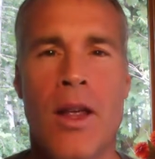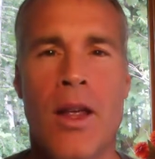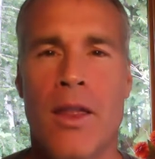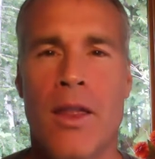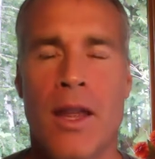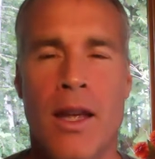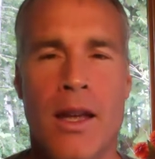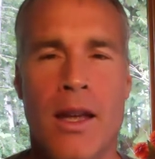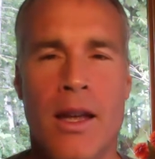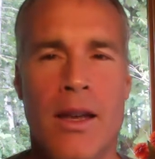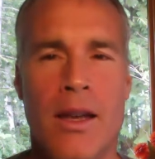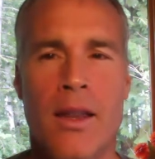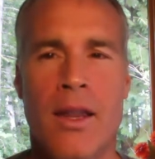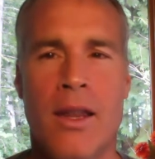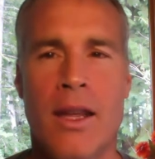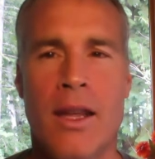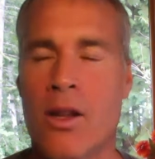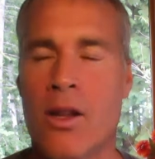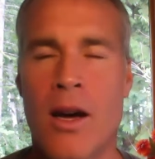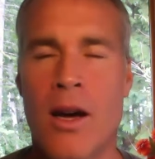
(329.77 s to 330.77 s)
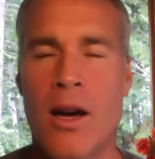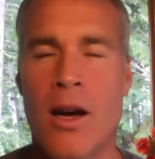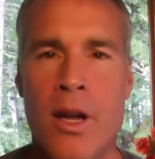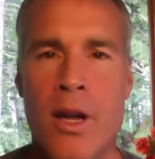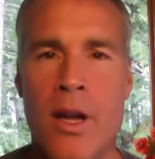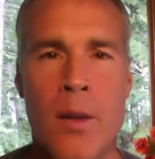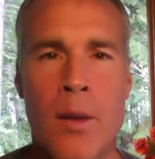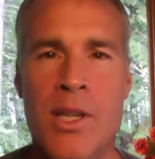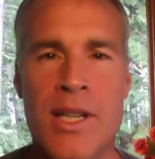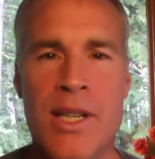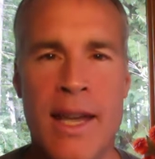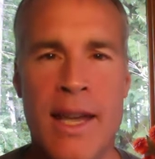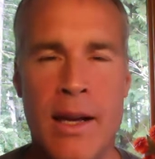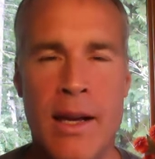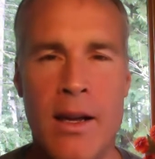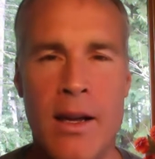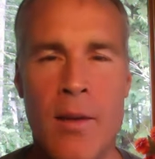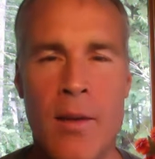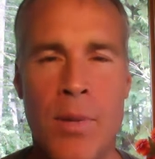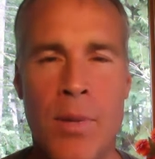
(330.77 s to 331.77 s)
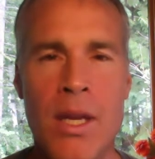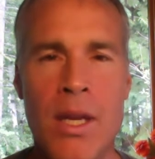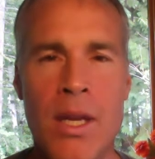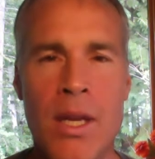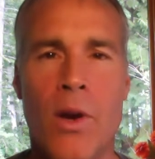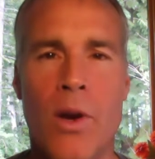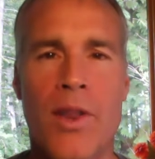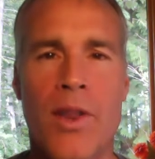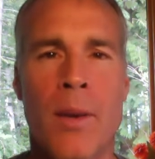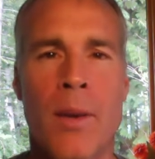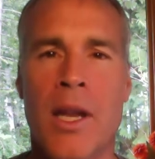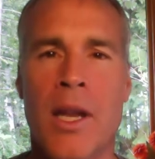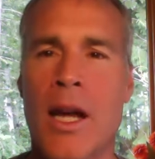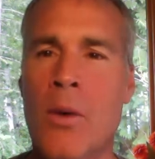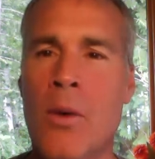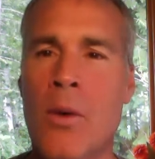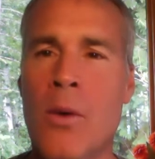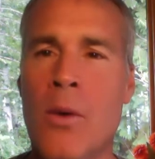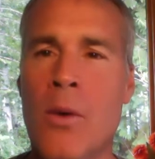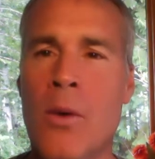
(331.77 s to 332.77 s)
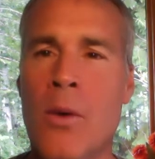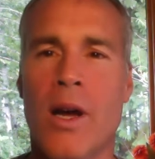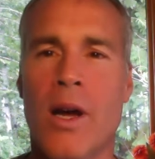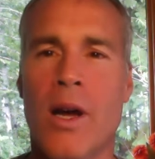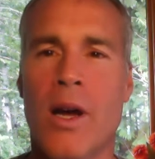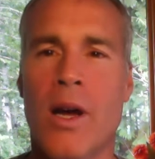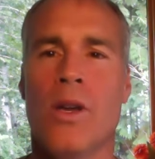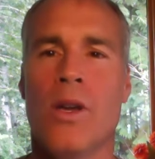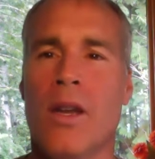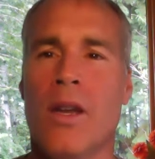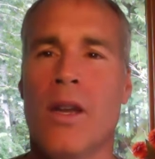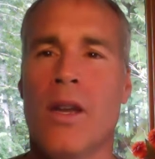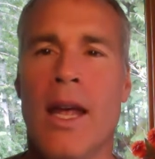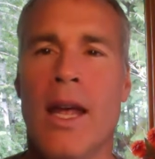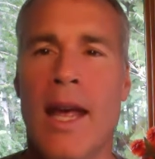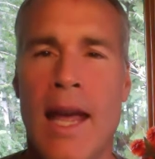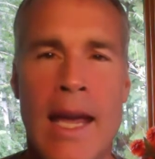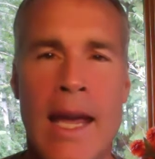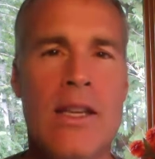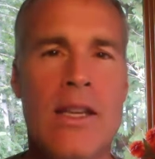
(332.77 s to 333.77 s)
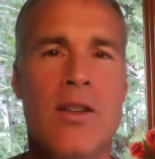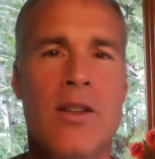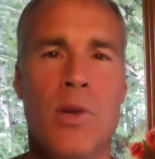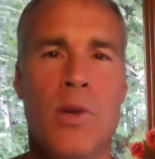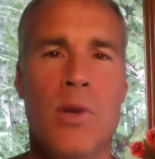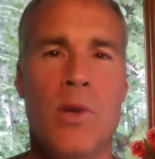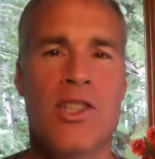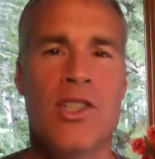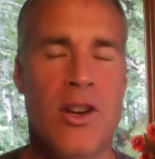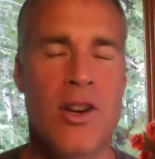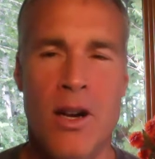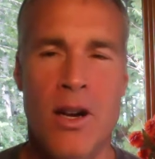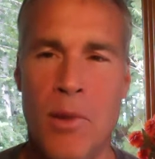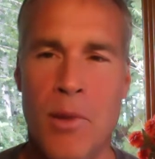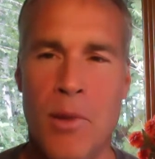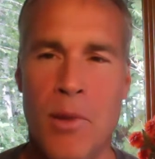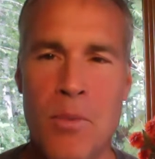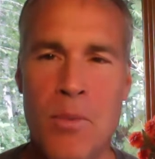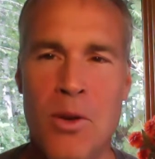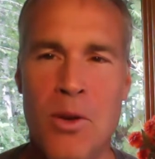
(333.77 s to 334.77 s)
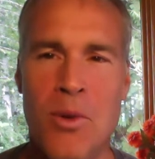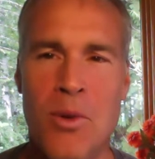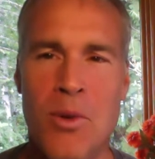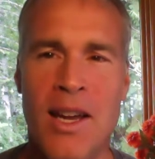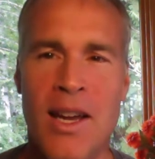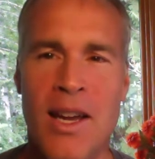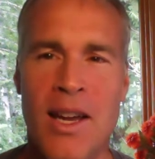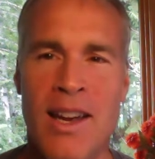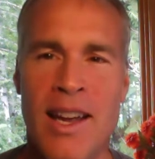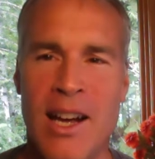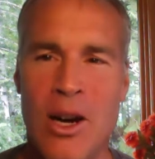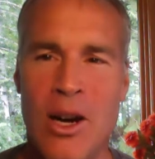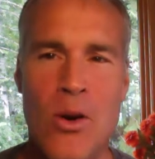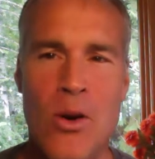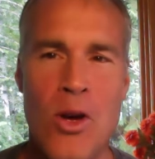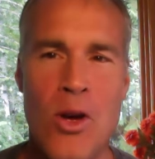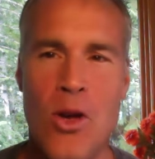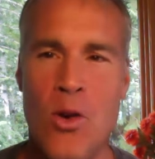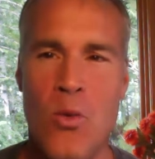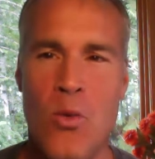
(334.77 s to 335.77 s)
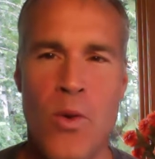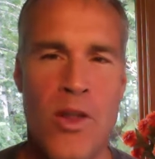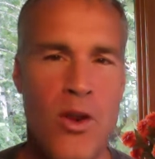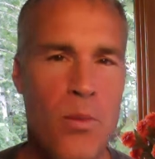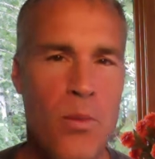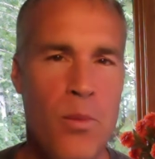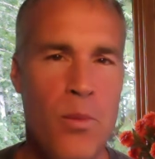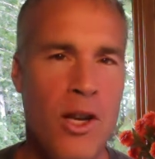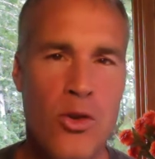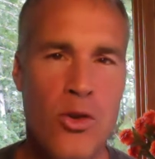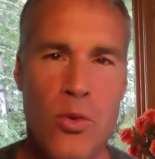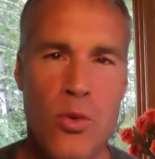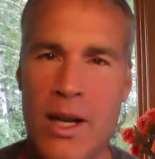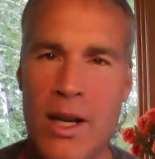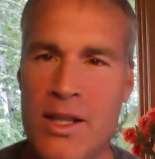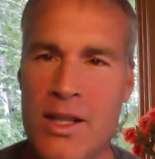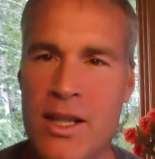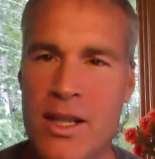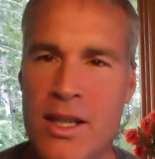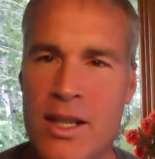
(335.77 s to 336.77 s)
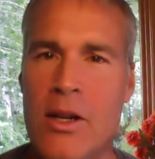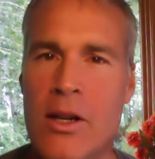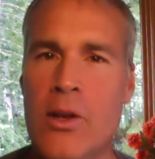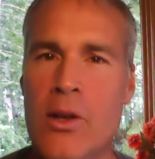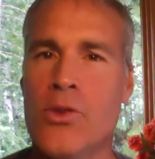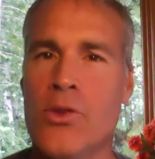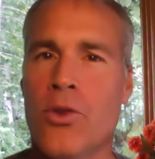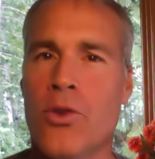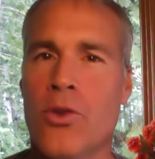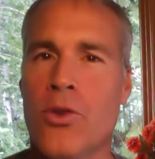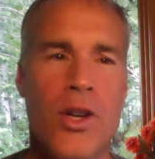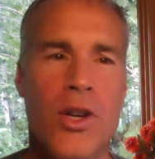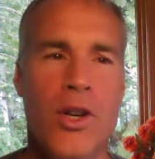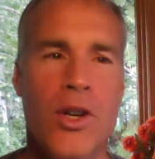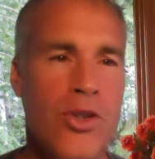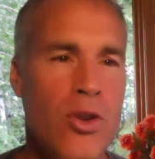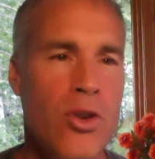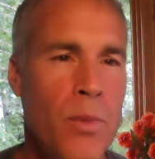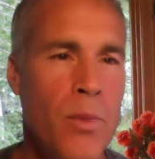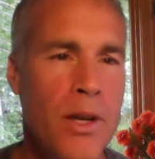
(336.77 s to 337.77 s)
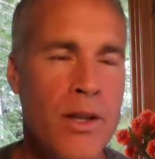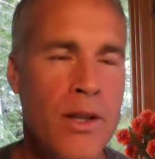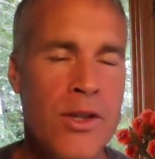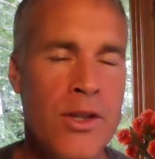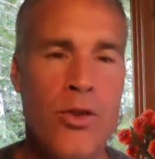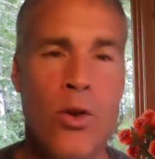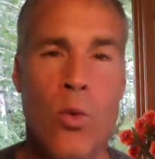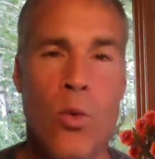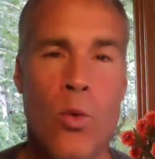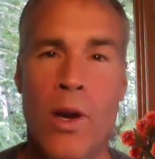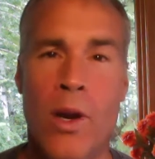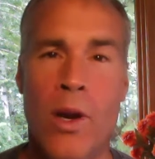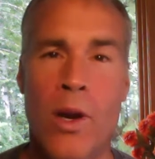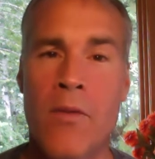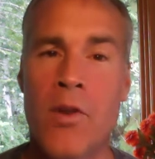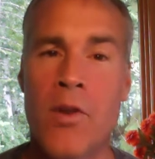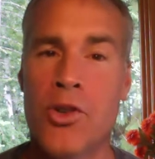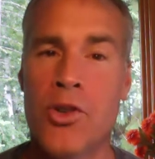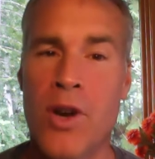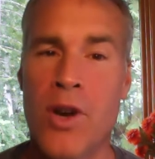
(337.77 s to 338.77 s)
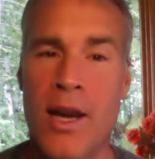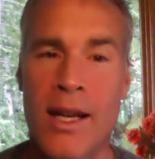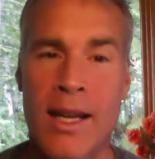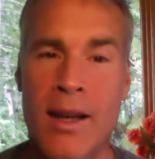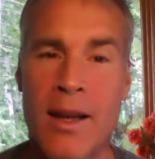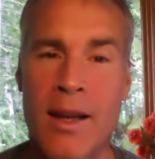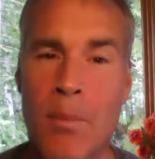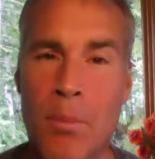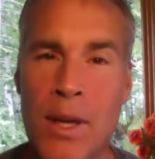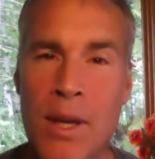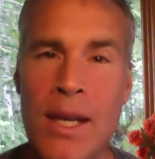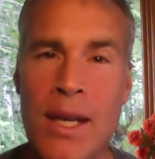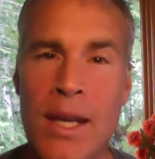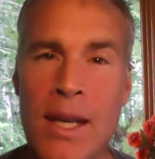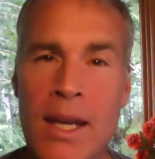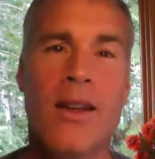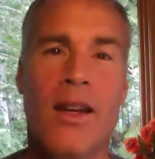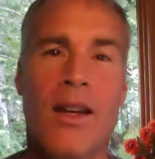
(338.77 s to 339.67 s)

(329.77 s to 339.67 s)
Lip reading: that a lot of the companies can't compete with. I mean, I would hate to be a startup company right now, whether it be in direct sales or traditional business or whatever, and try to compete